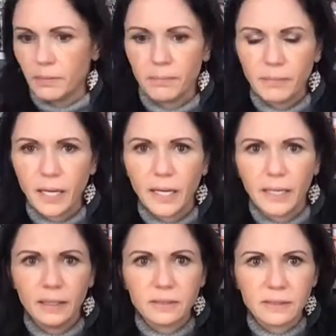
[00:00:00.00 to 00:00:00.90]

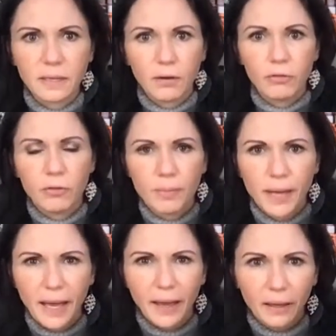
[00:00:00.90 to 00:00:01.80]
myself
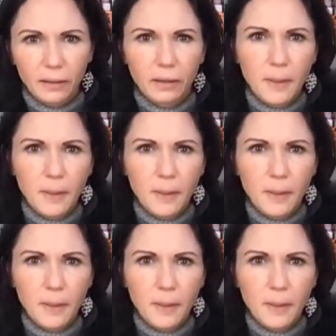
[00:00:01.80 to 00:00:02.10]
back.